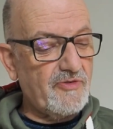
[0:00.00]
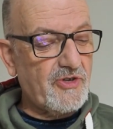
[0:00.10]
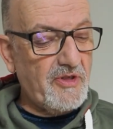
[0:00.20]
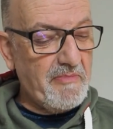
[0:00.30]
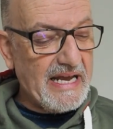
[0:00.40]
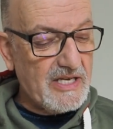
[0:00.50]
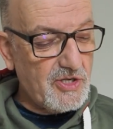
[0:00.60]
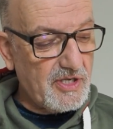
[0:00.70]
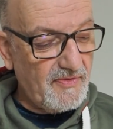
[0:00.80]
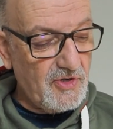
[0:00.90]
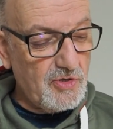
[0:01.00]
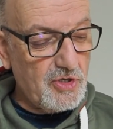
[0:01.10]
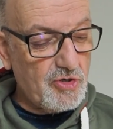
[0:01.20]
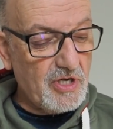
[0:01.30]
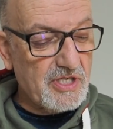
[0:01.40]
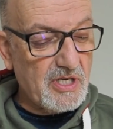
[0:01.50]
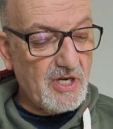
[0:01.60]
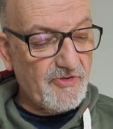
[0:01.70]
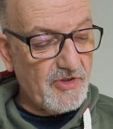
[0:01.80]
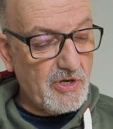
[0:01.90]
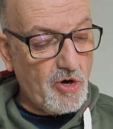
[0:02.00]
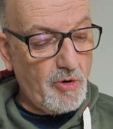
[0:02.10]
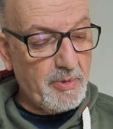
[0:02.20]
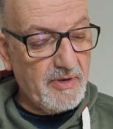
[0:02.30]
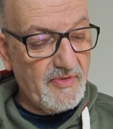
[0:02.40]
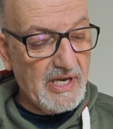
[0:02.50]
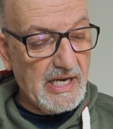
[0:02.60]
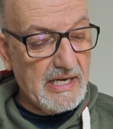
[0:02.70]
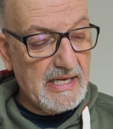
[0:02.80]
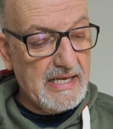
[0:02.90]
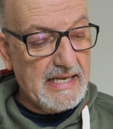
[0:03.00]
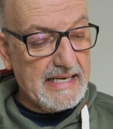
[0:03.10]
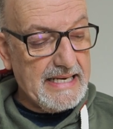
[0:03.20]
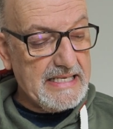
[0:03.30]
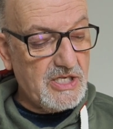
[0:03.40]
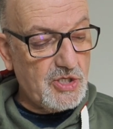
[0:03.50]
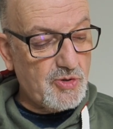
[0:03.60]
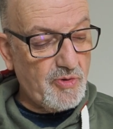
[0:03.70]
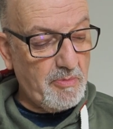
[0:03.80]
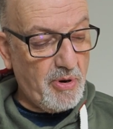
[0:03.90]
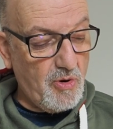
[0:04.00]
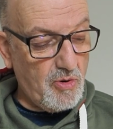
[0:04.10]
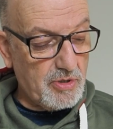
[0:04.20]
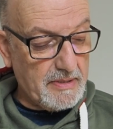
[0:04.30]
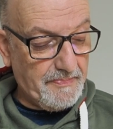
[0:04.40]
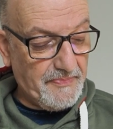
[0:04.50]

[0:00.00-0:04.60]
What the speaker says: to the managers of the unit trust and ask for the copy of their latest report.